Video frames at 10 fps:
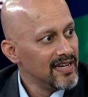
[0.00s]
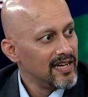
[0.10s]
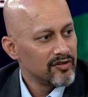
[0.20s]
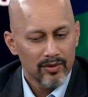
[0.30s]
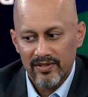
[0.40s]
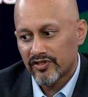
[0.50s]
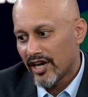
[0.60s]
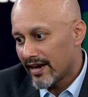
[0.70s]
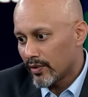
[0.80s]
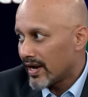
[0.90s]
in terms of
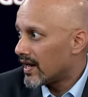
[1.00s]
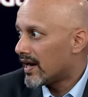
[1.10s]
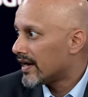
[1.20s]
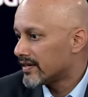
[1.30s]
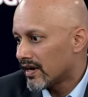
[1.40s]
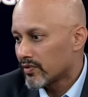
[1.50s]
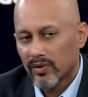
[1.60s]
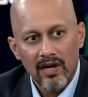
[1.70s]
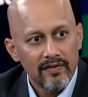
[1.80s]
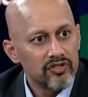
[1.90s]
shadow AI and everyone
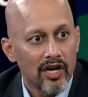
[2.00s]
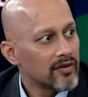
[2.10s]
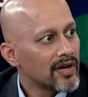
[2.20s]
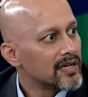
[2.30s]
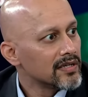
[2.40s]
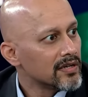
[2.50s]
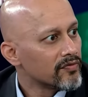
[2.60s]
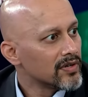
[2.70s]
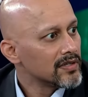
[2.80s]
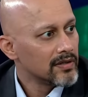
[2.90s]
kind of generating
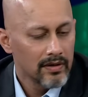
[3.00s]
different,